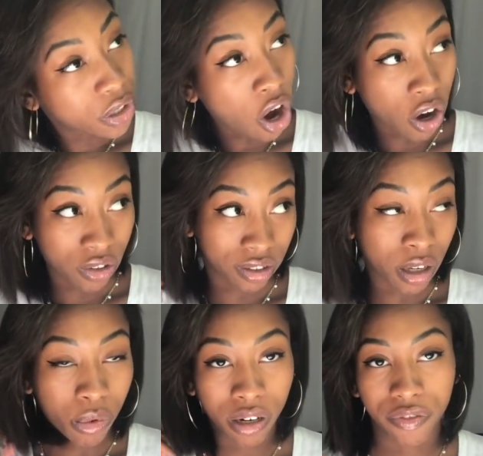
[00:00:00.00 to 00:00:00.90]
call
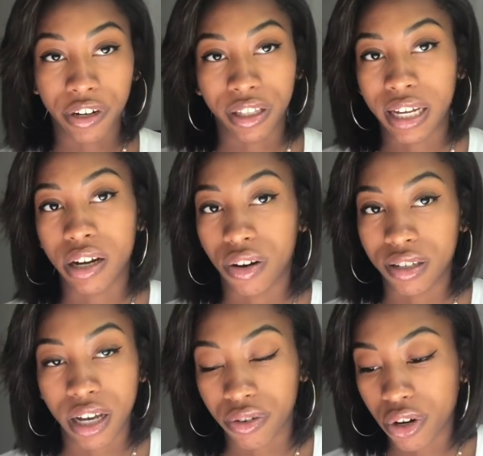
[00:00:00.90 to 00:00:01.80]
someone and figure that out
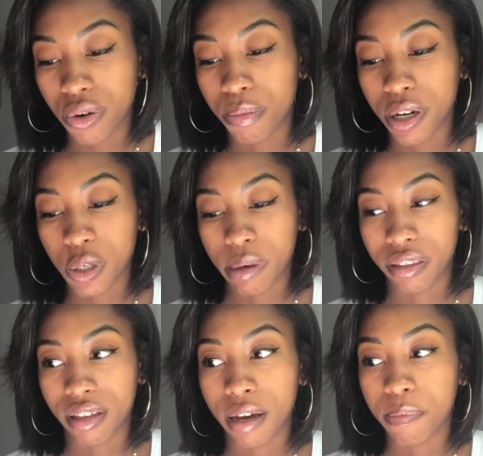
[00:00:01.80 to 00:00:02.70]
because I don't know much
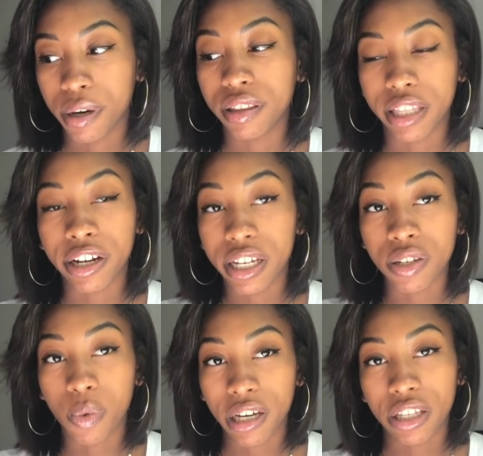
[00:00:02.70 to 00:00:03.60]
about that. But there
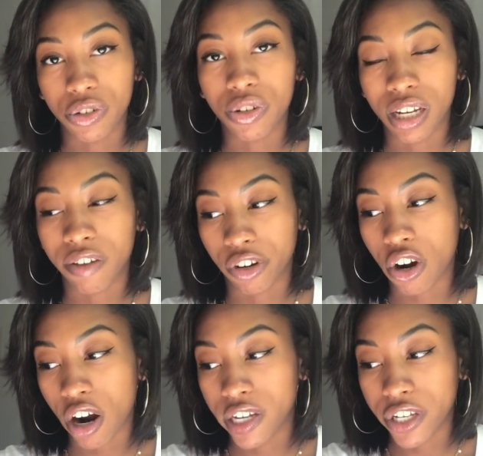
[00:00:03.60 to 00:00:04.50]
is a way that you can have your
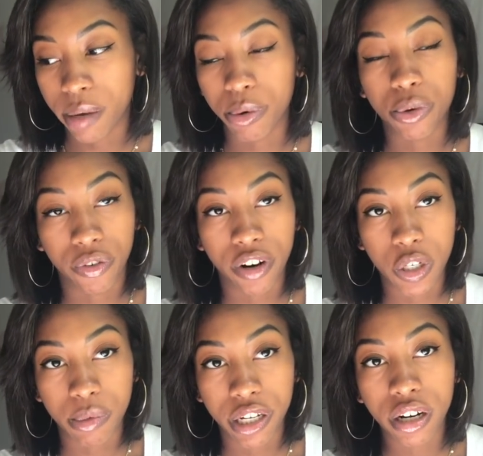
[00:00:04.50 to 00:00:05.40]
car at JMU your
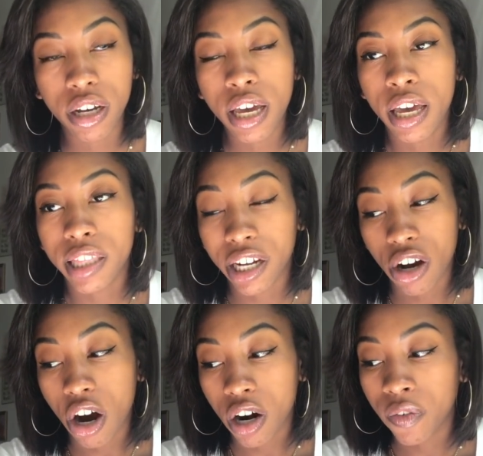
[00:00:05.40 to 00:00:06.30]
freshman year.
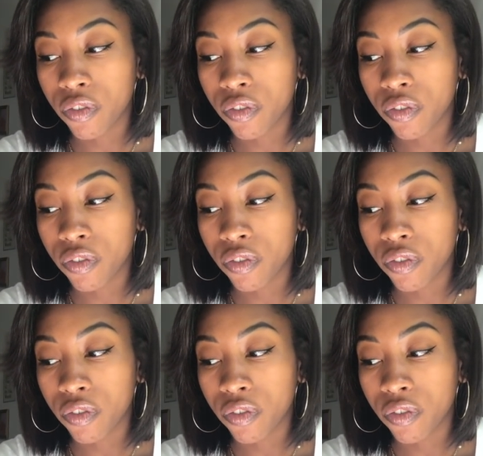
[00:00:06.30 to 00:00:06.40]
There are